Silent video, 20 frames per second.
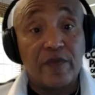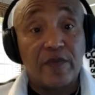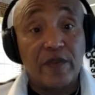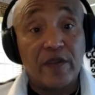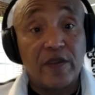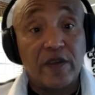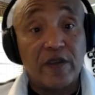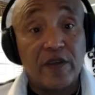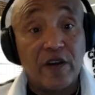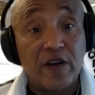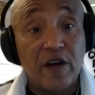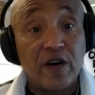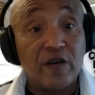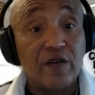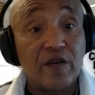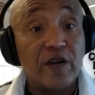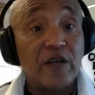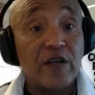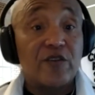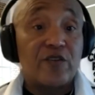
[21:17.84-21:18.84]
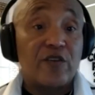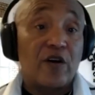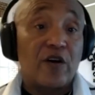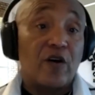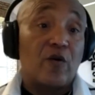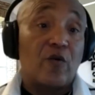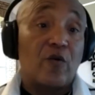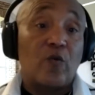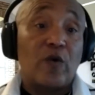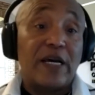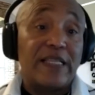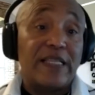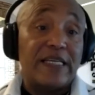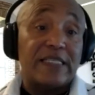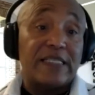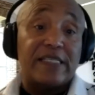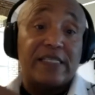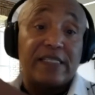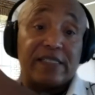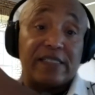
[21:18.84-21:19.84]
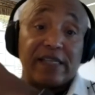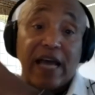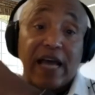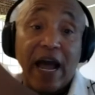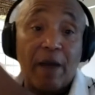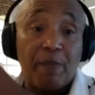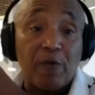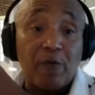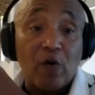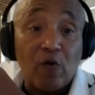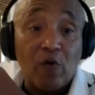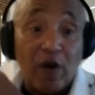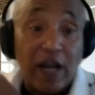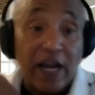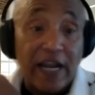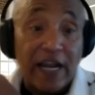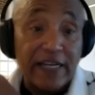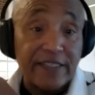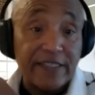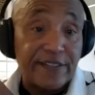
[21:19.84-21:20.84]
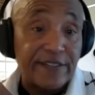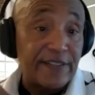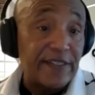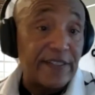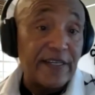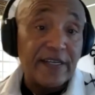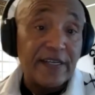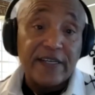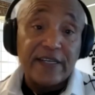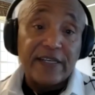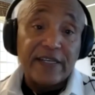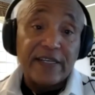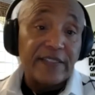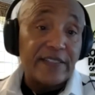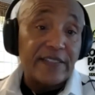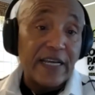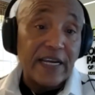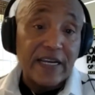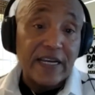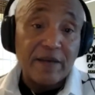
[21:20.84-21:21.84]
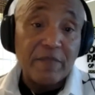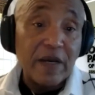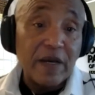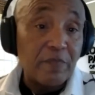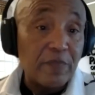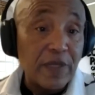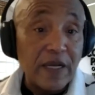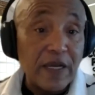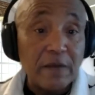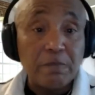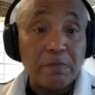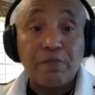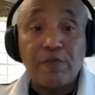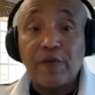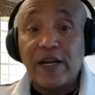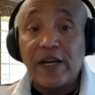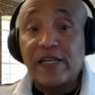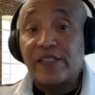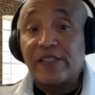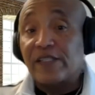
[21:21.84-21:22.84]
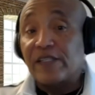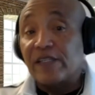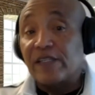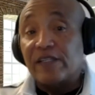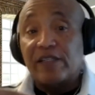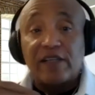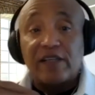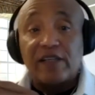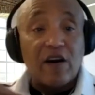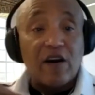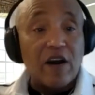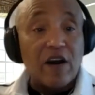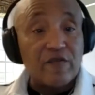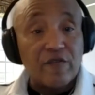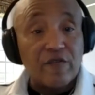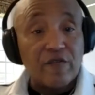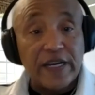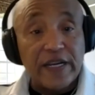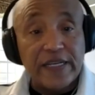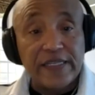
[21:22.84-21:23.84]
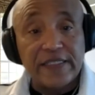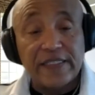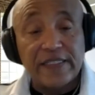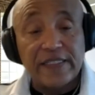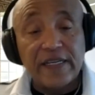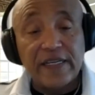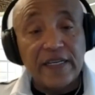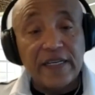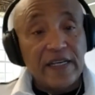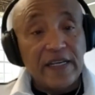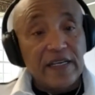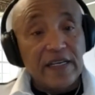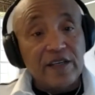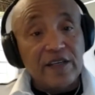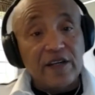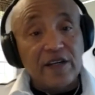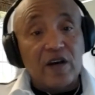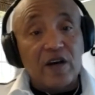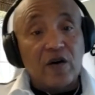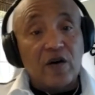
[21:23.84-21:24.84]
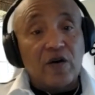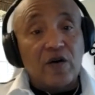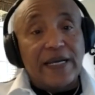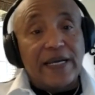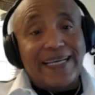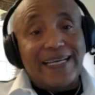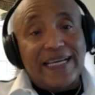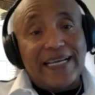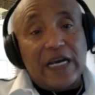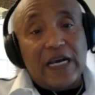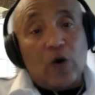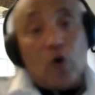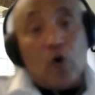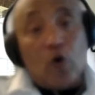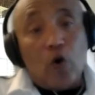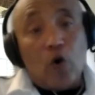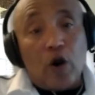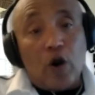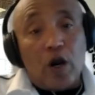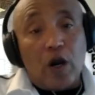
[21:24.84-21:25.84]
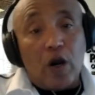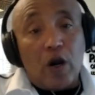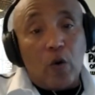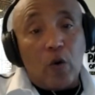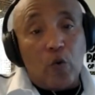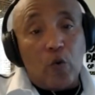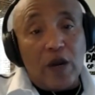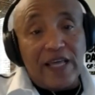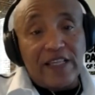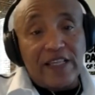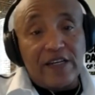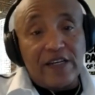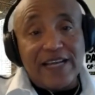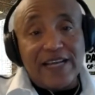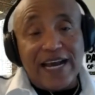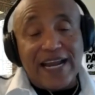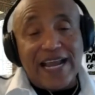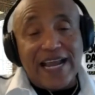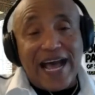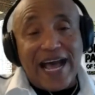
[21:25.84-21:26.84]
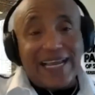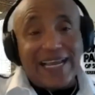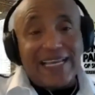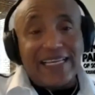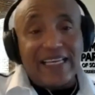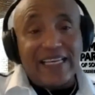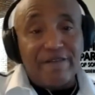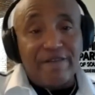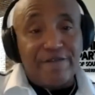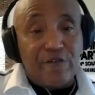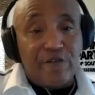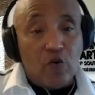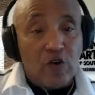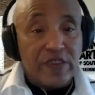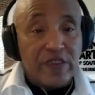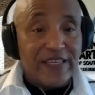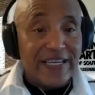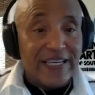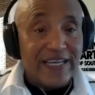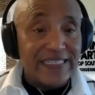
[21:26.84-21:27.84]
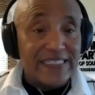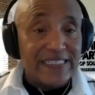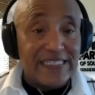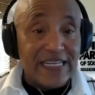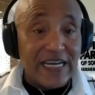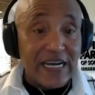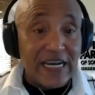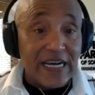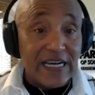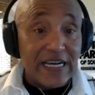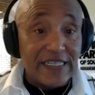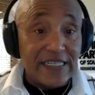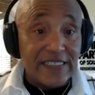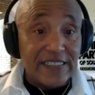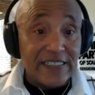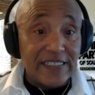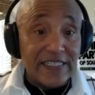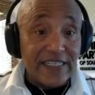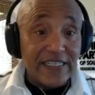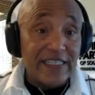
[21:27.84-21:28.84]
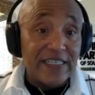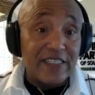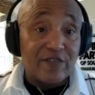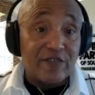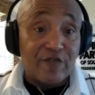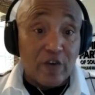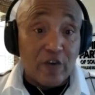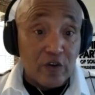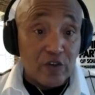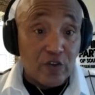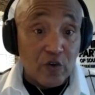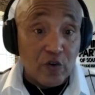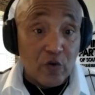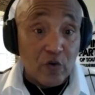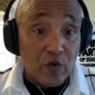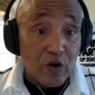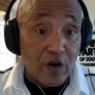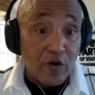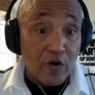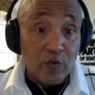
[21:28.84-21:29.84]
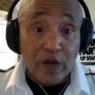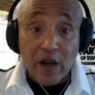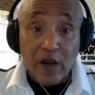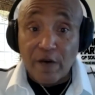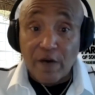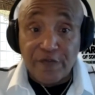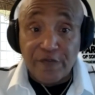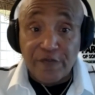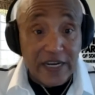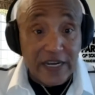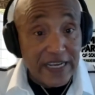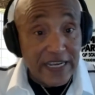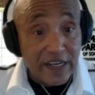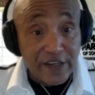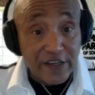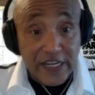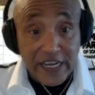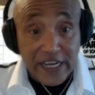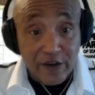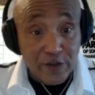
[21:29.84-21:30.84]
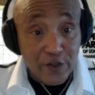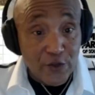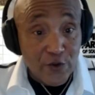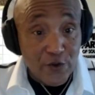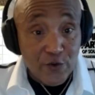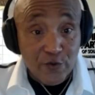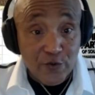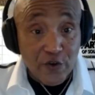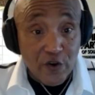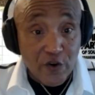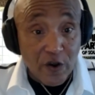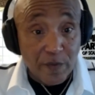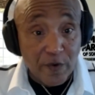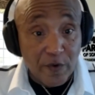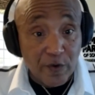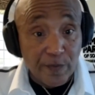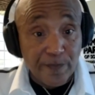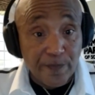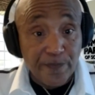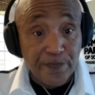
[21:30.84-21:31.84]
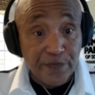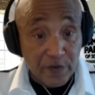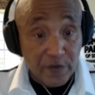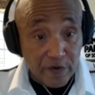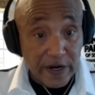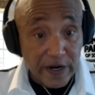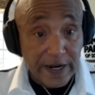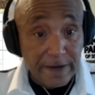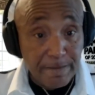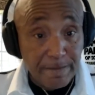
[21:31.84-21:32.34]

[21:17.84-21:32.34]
You know, so whether it's this Apple Watch, checking my blood pressure, heart rate, you know, or whether or not I can get four things done in this virtual world, we all find out now in the new normal, right?